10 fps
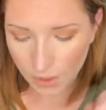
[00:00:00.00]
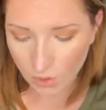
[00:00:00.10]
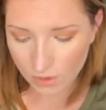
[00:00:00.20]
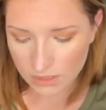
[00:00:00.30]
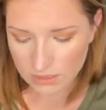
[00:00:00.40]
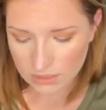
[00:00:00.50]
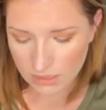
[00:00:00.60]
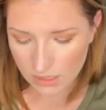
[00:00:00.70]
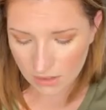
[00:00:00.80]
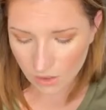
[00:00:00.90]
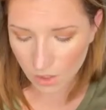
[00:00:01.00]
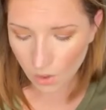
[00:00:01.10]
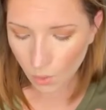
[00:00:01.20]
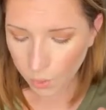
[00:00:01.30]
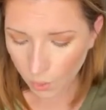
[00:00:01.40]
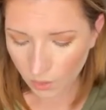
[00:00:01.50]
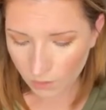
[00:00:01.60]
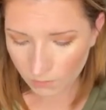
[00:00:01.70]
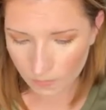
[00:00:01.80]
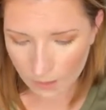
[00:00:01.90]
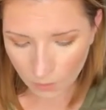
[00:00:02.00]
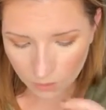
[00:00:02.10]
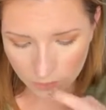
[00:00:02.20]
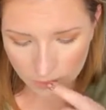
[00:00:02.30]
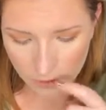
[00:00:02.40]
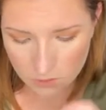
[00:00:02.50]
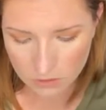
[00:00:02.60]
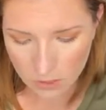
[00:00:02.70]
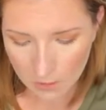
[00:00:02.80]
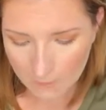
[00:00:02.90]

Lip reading: potency. What do I want to use?